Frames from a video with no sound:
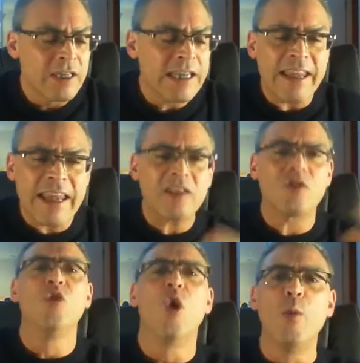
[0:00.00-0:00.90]
Now, that's
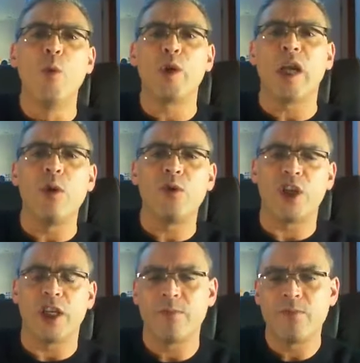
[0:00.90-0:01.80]
normal
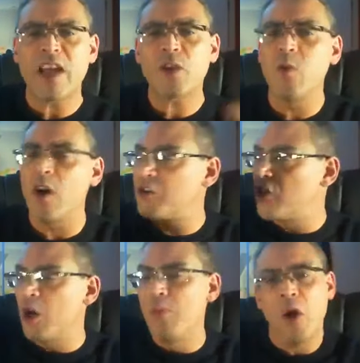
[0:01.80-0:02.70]
coaching. That's what
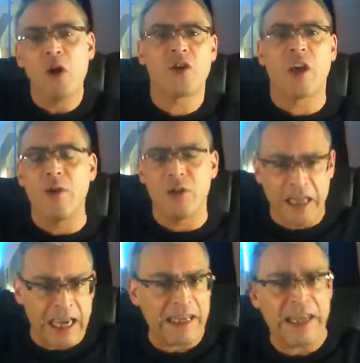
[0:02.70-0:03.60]
Joe Bloggs
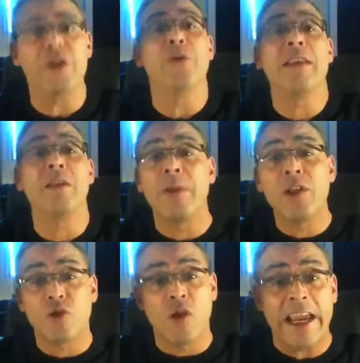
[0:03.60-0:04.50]
coaching out there who hasn't
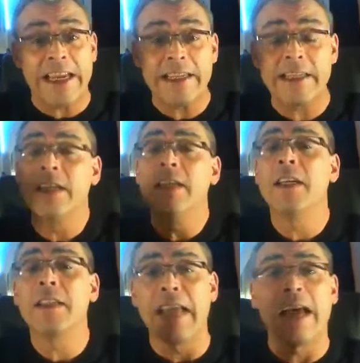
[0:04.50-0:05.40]
been trained
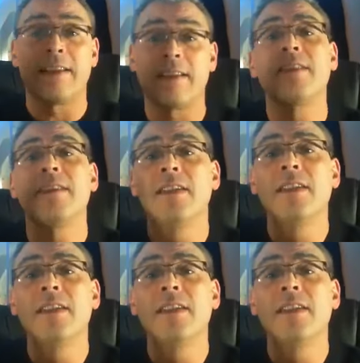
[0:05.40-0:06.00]
does.